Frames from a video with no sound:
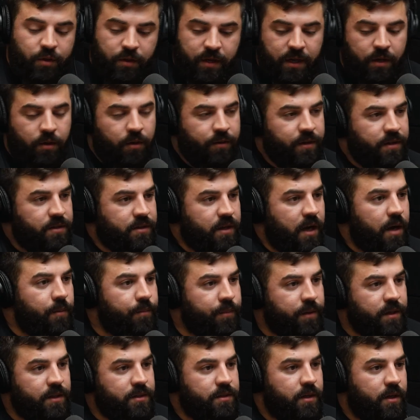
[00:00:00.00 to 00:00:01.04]
you get all these
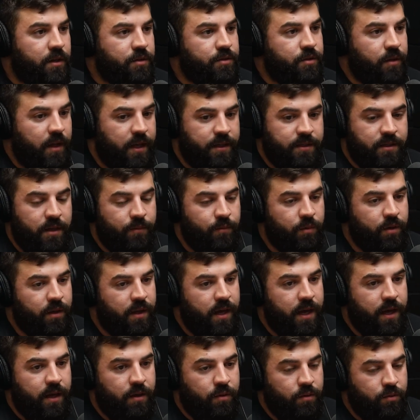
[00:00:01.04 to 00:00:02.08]
companies there. So like someone
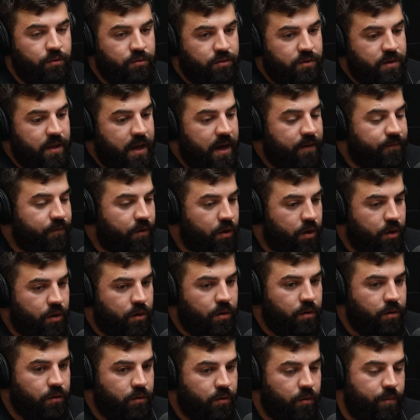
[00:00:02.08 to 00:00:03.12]
like who's
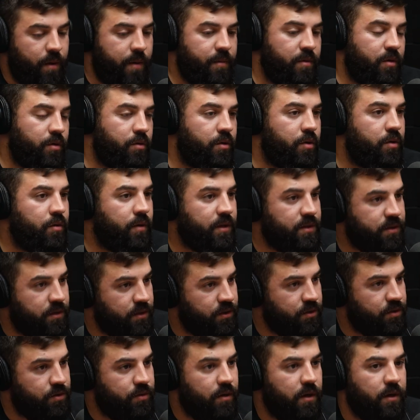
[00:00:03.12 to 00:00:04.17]
never, or maybe they're new as an
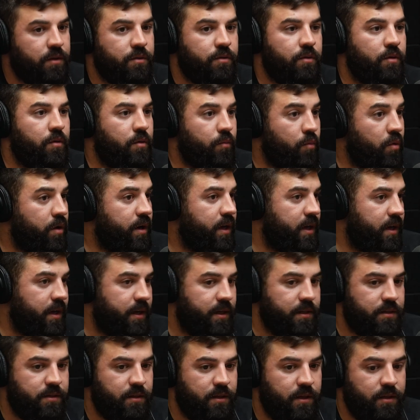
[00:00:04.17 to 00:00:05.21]
instructor or want to get
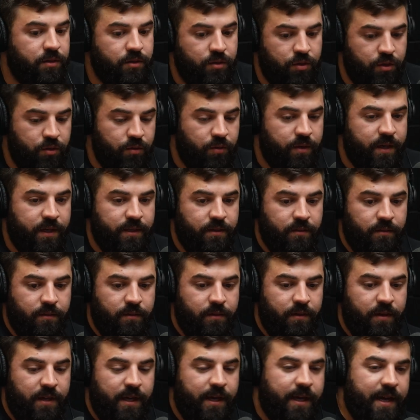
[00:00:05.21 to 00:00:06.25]
into this, you can
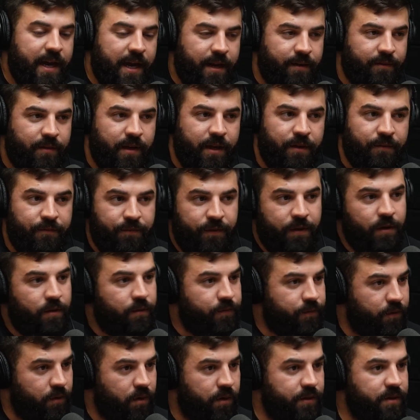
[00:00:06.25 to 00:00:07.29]
get kind of like a feel
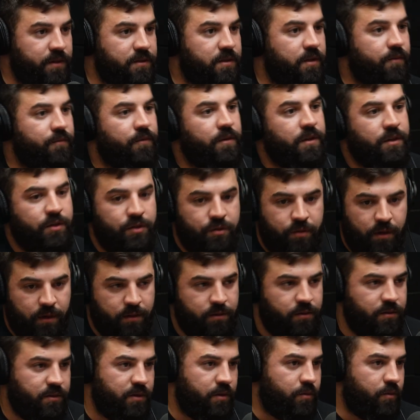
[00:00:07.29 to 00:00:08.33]
for all these different
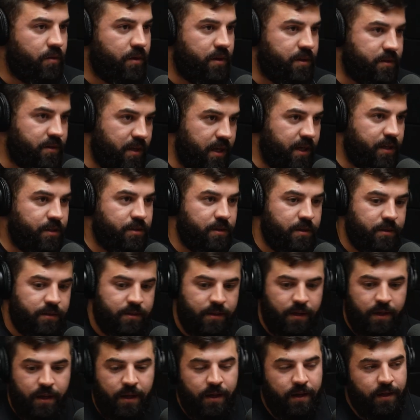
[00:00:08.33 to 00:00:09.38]
instructors and organizations.
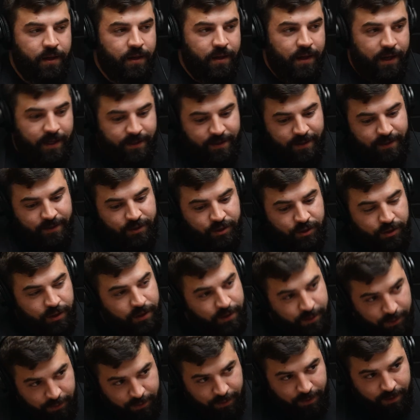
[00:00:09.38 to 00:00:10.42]
It's a
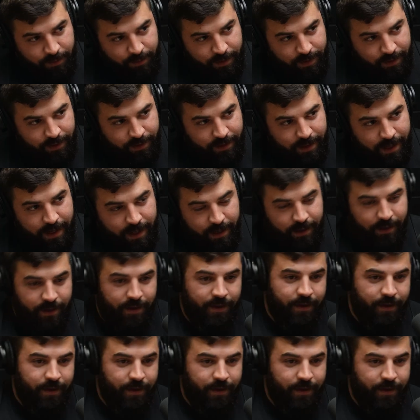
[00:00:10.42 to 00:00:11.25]
jiu-jitsu tournament all day.